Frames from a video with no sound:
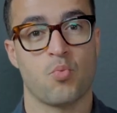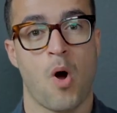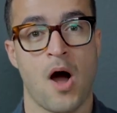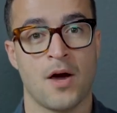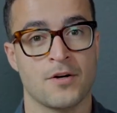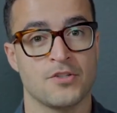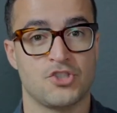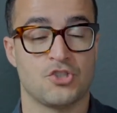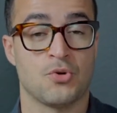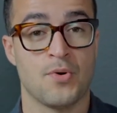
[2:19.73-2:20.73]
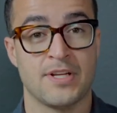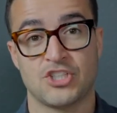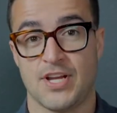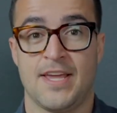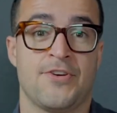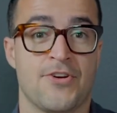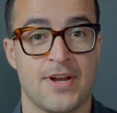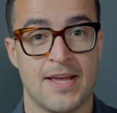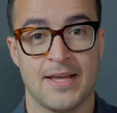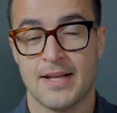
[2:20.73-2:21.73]
water, sewage,
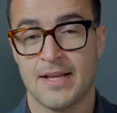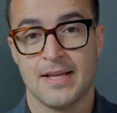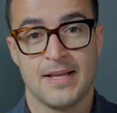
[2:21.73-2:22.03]
internet,